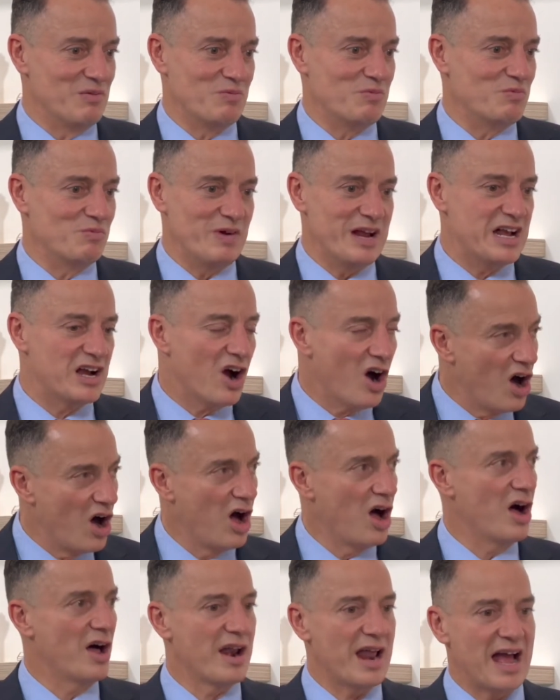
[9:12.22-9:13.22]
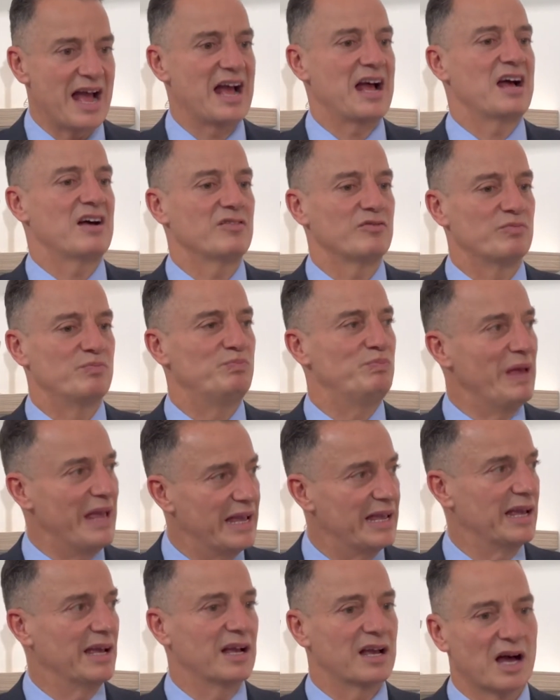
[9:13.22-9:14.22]
we can't have
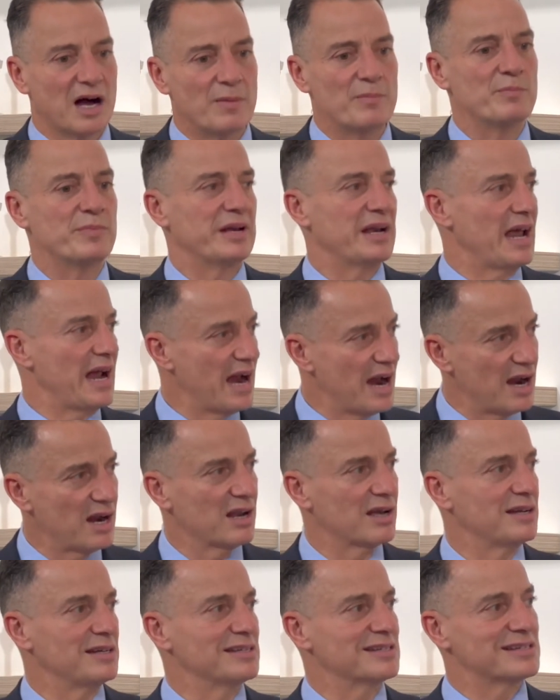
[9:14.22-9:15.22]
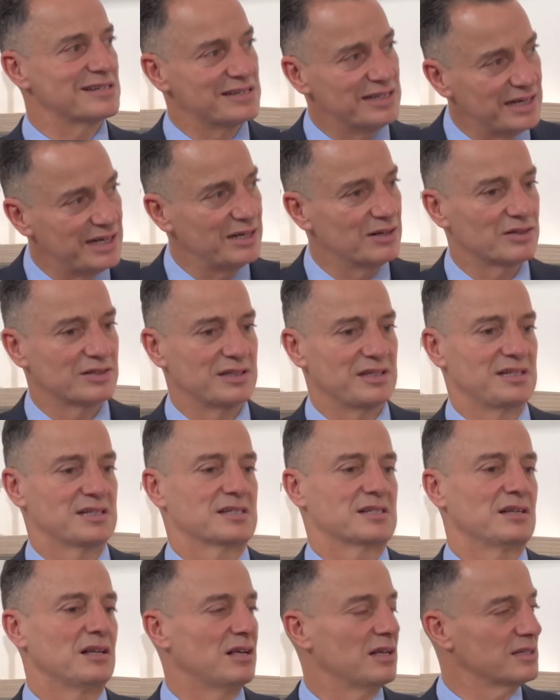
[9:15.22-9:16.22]
big incumbent airlines sitting on these
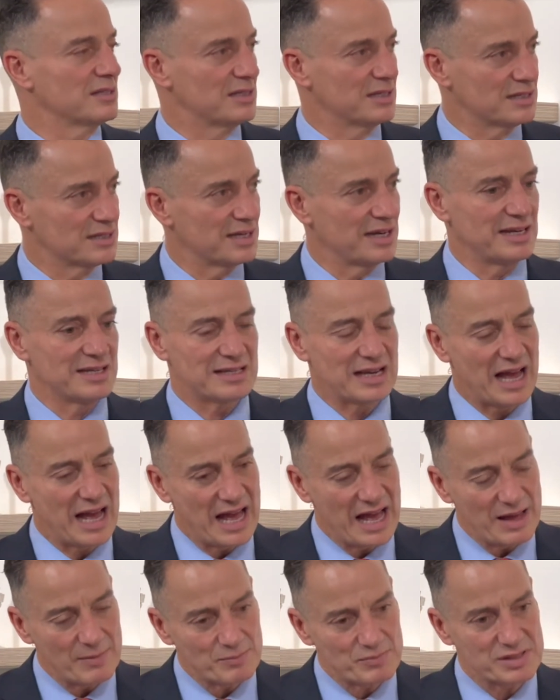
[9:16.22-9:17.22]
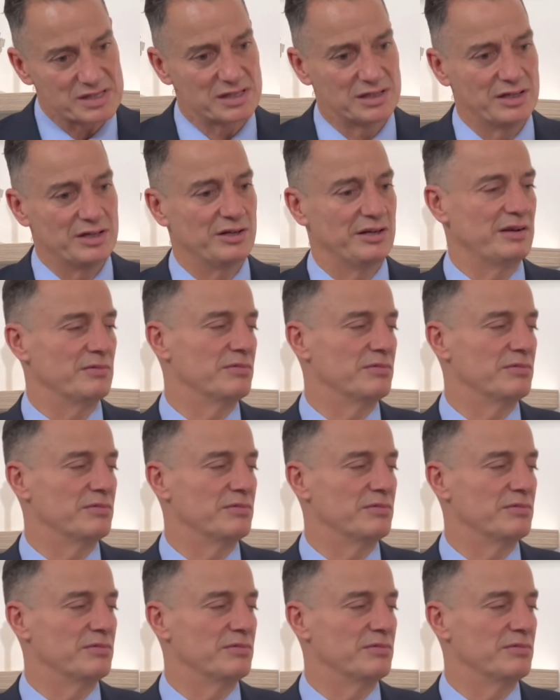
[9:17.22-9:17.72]
slots. It's absolutely